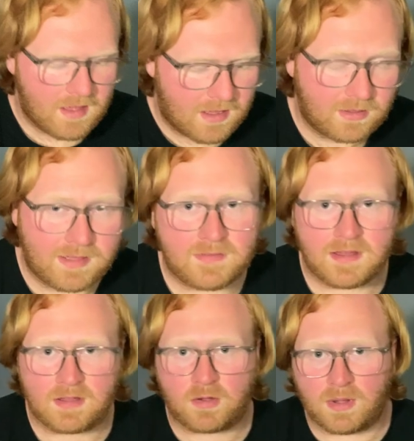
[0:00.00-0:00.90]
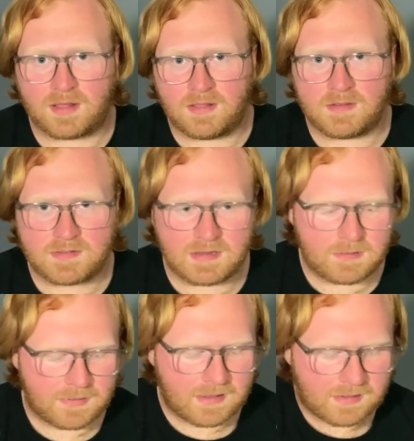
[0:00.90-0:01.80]
I'll give a quick little sneak
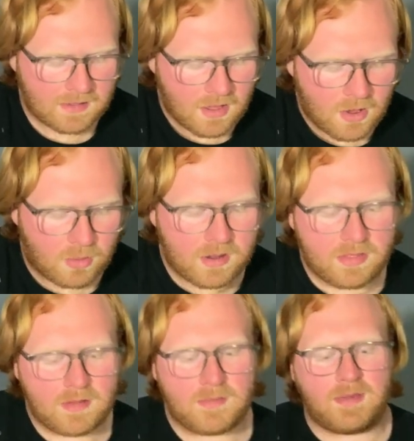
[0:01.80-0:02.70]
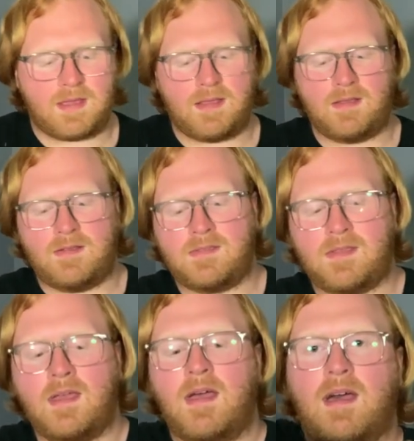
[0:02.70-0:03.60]
peek. One of them is
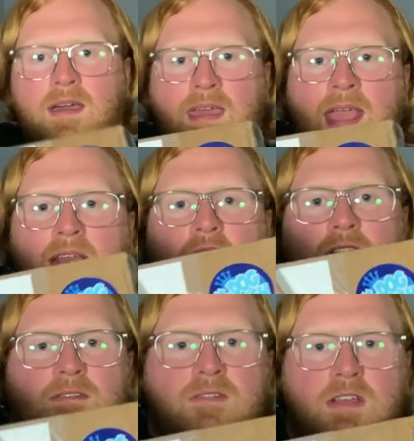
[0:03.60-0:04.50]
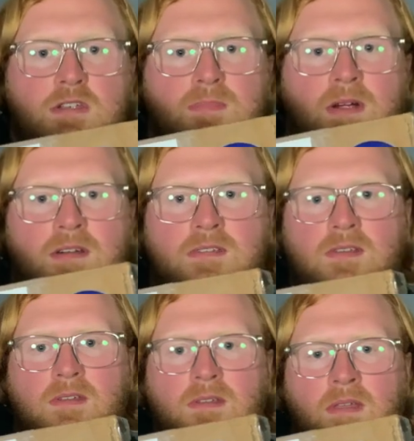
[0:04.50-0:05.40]
a K-Dog and Fish
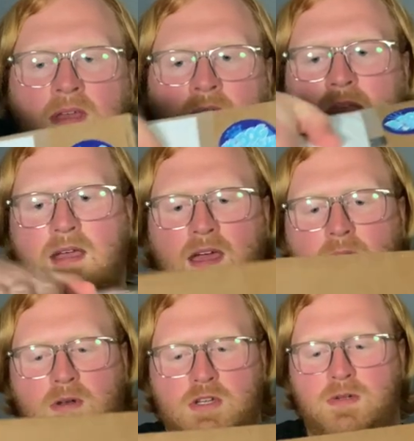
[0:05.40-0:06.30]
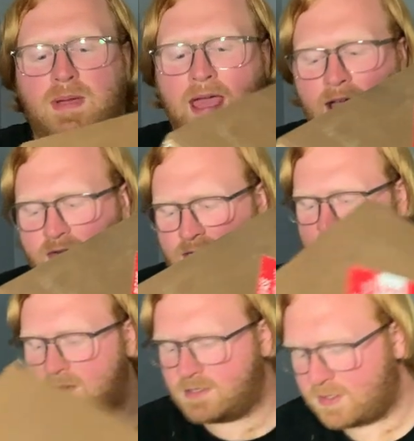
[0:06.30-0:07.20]
parcel. I don't want to show my address
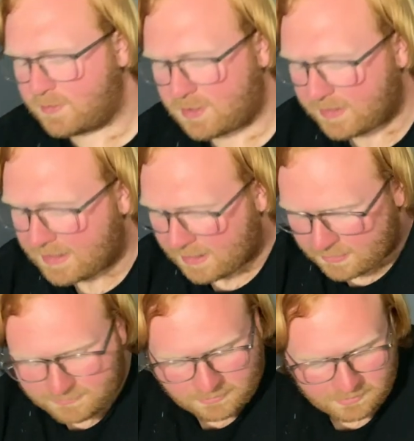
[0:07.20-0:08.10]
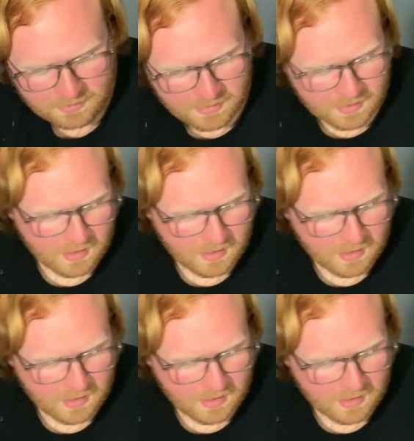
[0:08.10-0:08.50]
there, so I'm going to be careful.